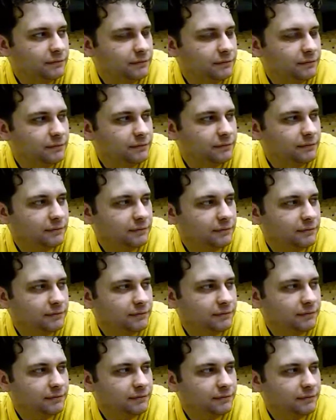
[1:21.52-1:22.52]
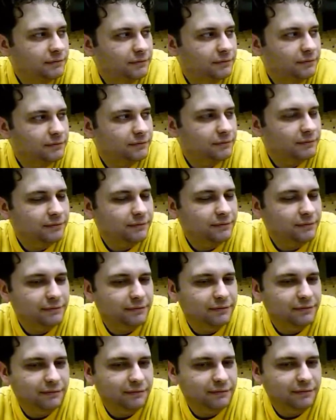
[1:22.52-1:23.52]

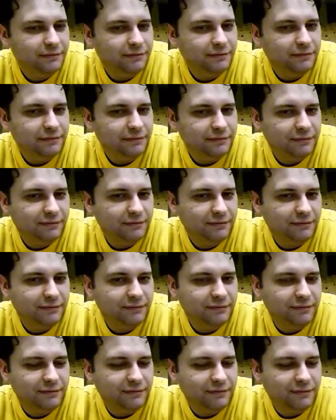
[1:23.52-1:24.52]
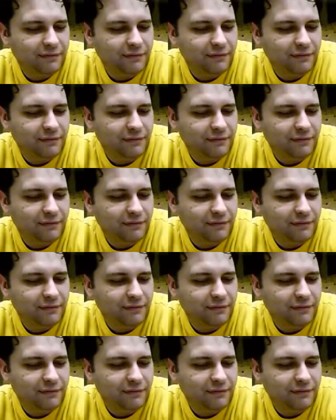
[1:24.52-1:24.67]
The person shown says nothing.